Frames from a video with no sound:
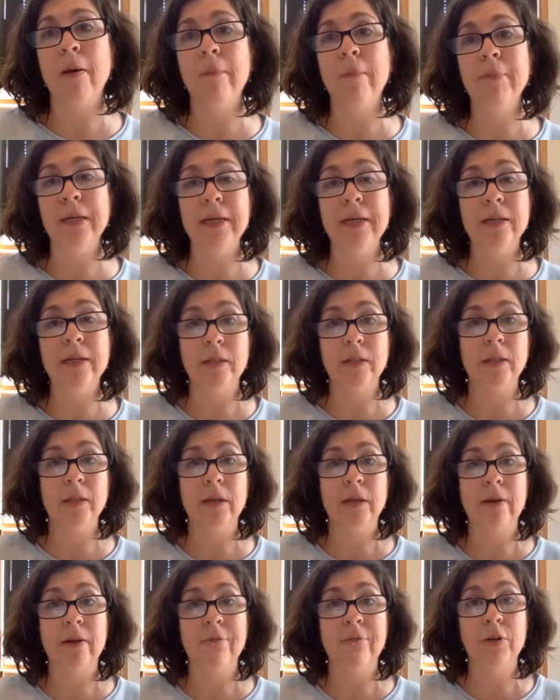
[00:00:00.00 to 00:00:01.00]
be
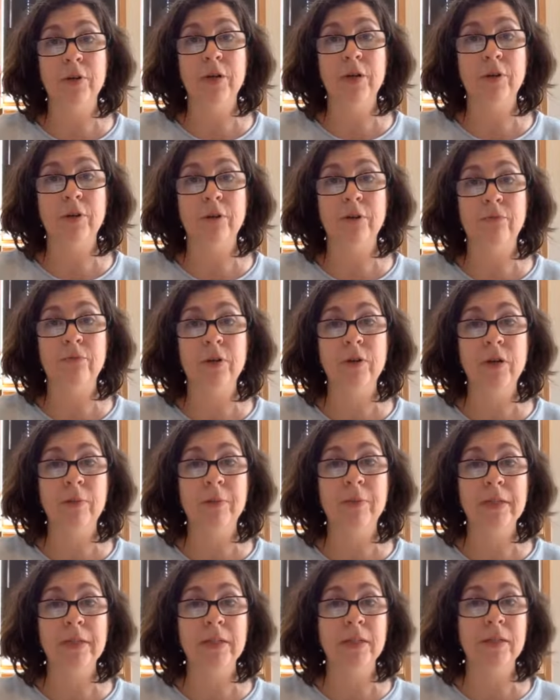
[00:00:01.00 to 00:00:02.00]
necessary for your
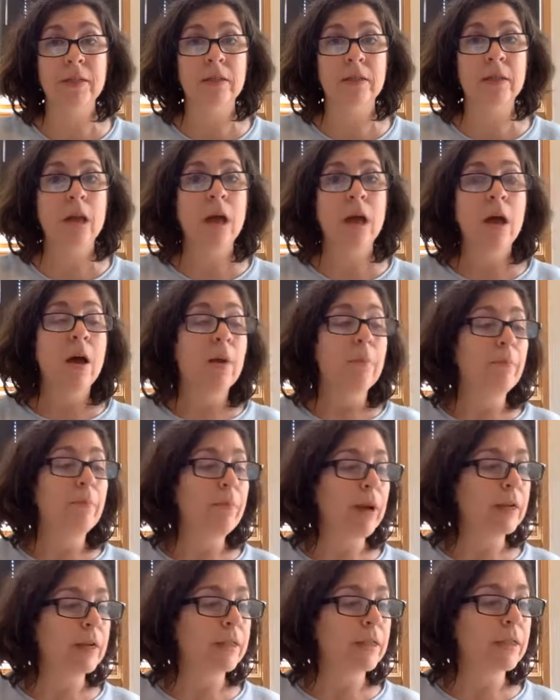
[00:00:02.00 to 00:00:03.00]
business.
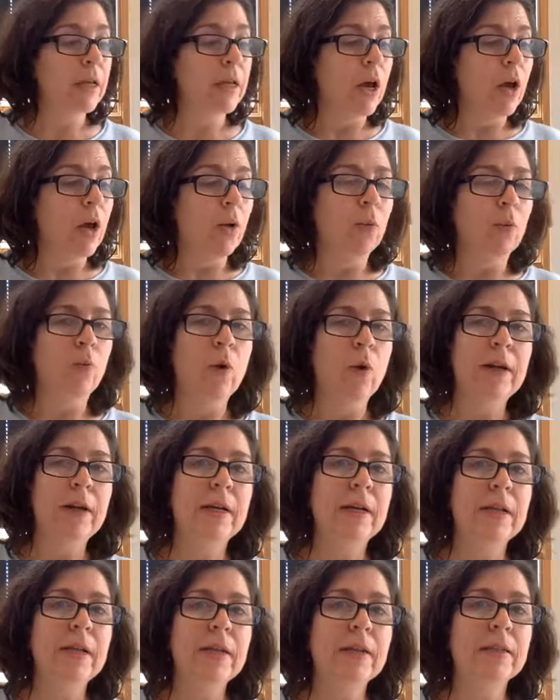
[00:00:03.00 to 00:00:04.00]
But what it
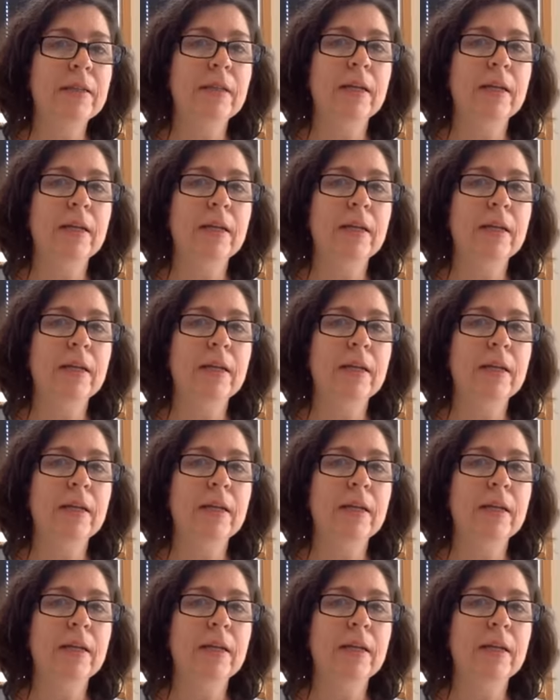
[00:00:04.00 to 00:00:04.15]
is